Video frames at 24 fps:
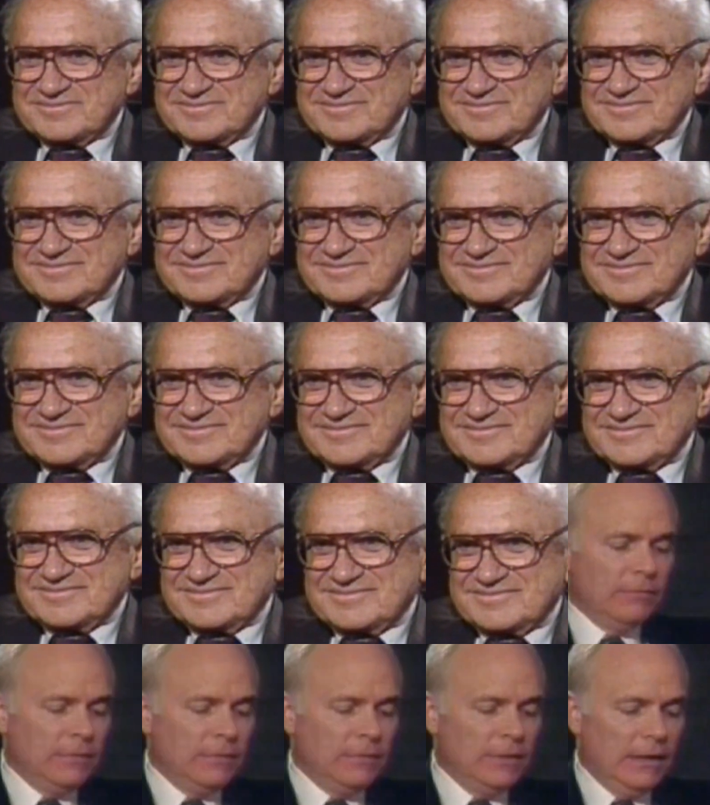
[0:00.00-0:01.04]

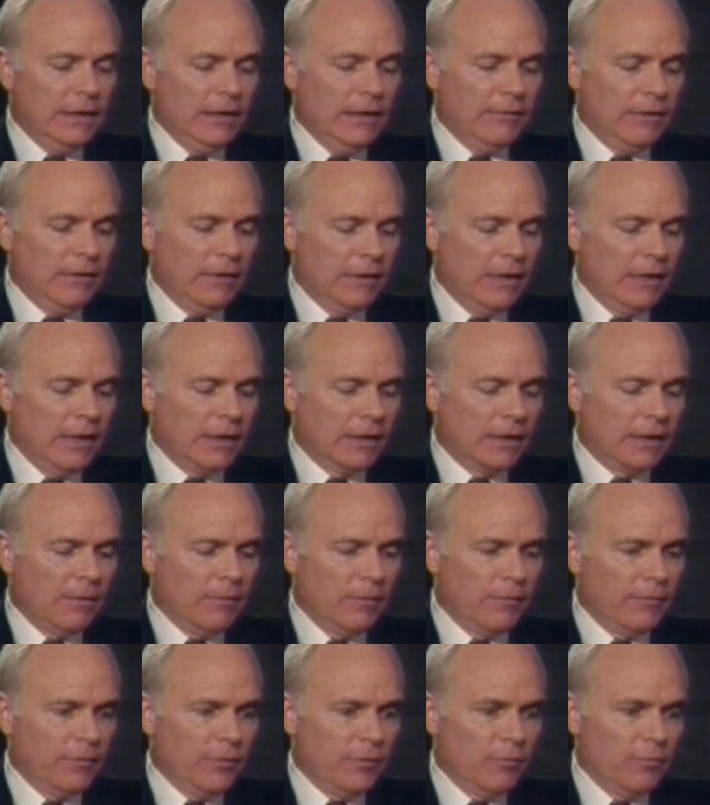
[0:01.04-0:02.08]
And I got a
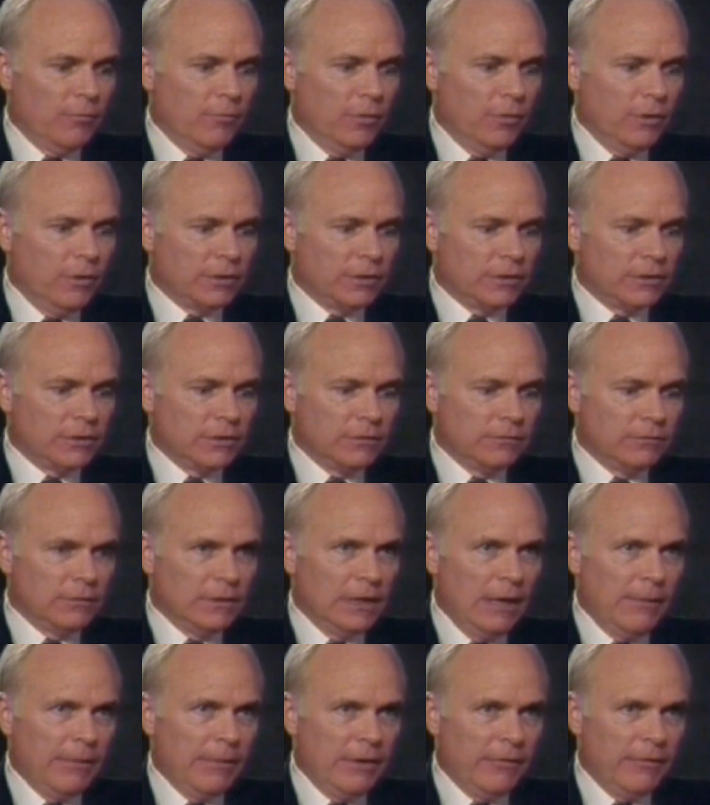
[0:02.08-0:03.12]
couple of your books.
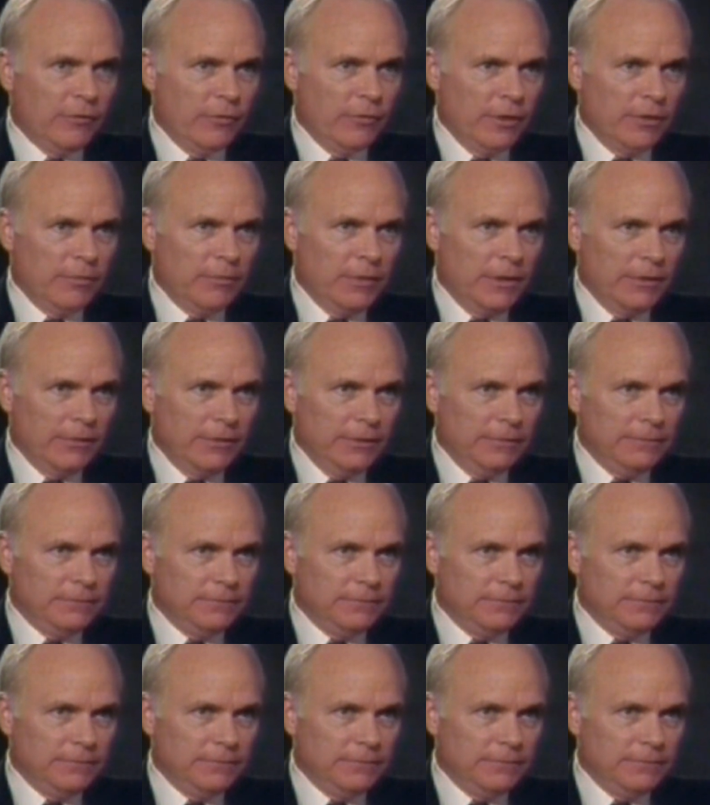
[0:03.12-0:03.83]
How many have you written, by the way?